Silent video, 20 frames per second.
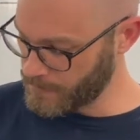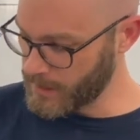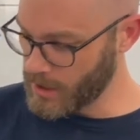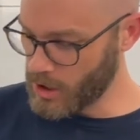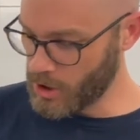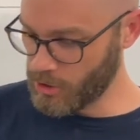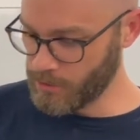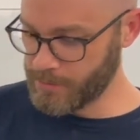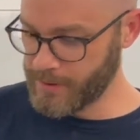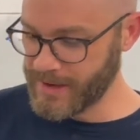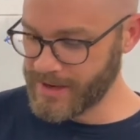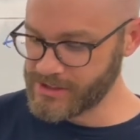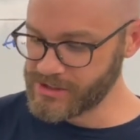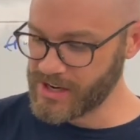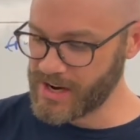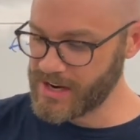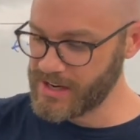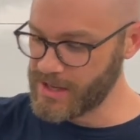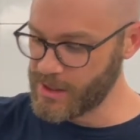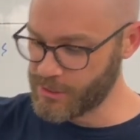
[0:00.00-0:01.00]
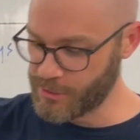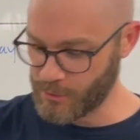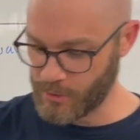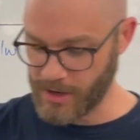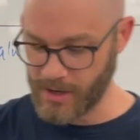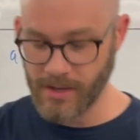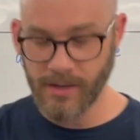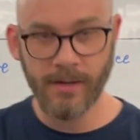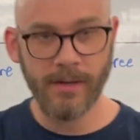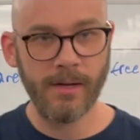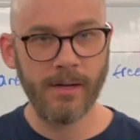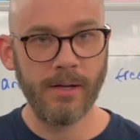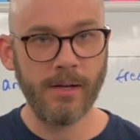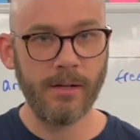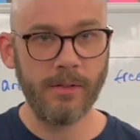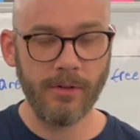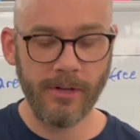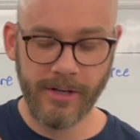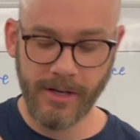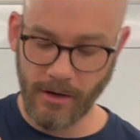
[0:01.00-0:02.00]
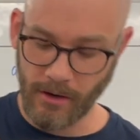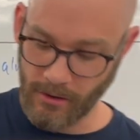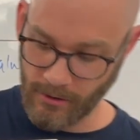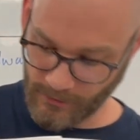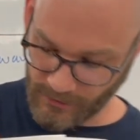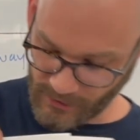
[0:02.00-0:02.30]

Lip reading: On page 83, look here, the